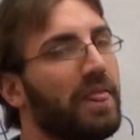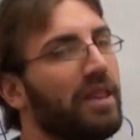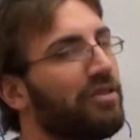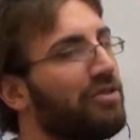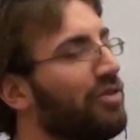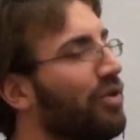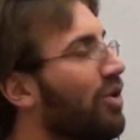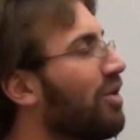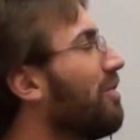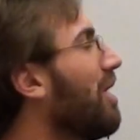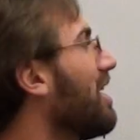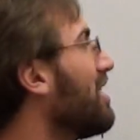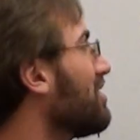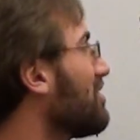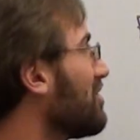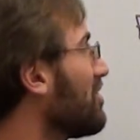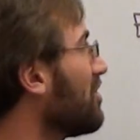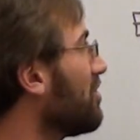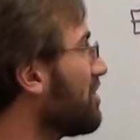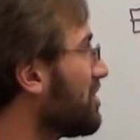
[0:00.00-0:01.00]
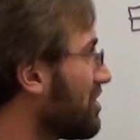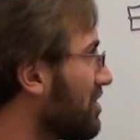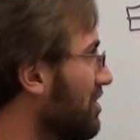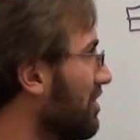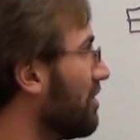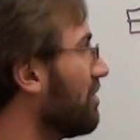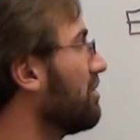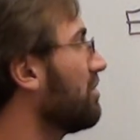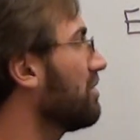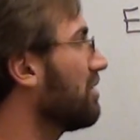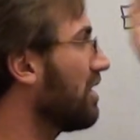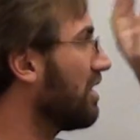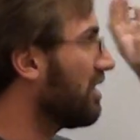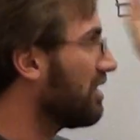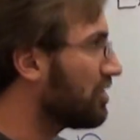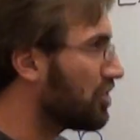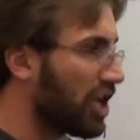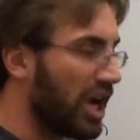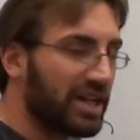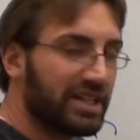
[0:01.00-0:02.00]
4 minus 2 is 2.
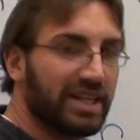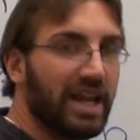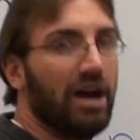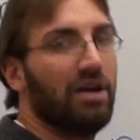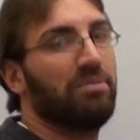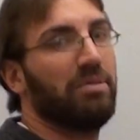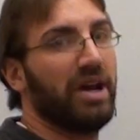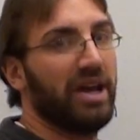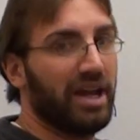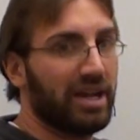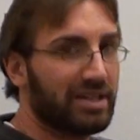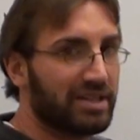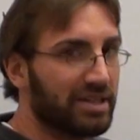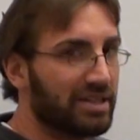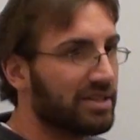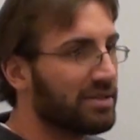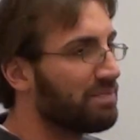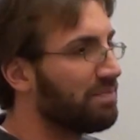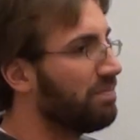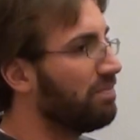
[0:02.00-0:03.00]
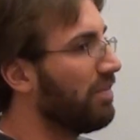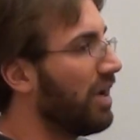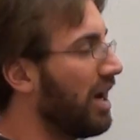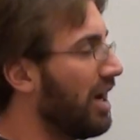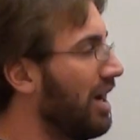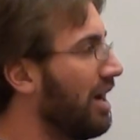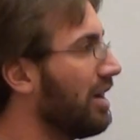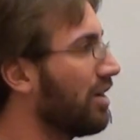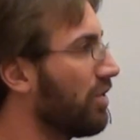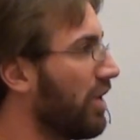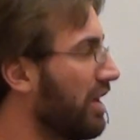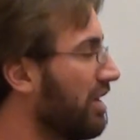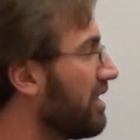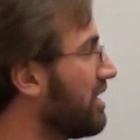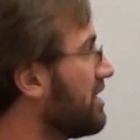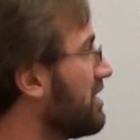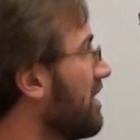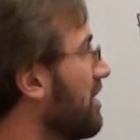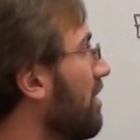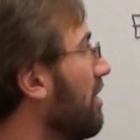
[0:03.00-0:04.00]
Checks out. My x is uh, greater
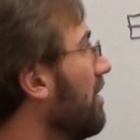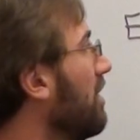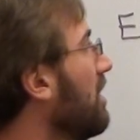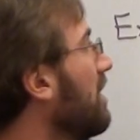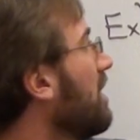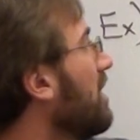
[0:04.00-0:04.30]
than 0.